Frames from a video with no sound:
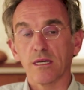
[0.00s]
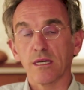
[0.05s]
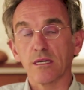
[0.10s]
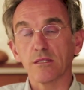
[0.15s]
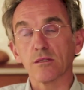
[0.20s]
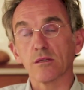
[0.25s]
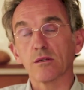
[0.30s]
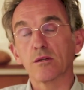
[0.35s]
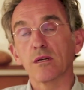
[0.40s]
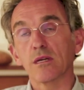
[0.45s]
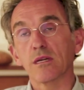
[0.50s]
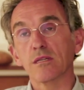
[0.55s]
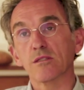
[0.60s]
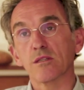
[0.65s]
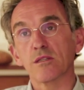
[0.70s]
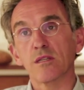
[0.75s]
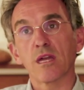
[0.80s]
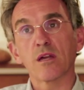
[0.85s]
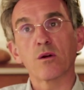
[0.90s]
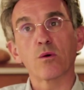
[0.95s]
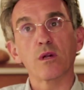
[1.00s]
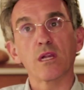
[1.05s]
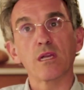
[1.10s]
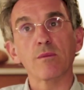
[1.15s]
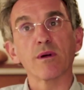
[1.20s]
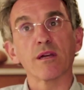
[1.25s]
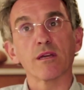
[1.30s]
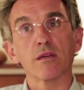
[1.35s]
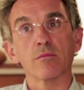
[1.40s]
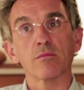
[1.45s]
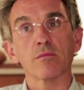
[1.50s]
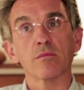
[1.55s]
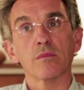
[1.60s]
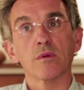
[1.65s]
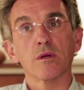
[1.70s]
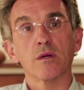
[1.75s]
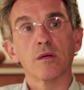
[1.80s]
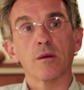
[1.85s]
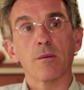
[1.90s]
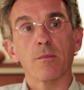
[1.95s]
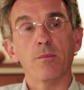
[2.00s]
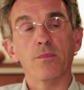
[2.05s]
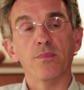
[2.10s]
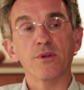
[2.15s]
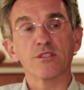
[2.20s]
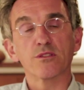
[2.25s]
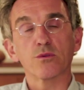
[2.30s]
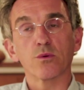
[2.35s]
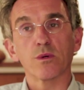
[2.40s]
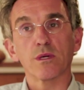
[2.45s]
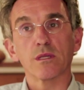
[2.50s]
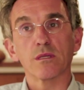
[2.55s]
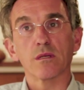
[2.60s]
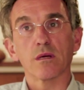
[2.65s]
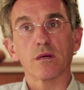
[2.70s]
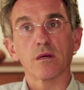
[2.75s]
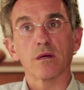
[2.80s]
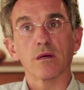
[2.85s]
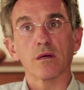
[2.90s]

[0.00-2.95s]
equilibrium between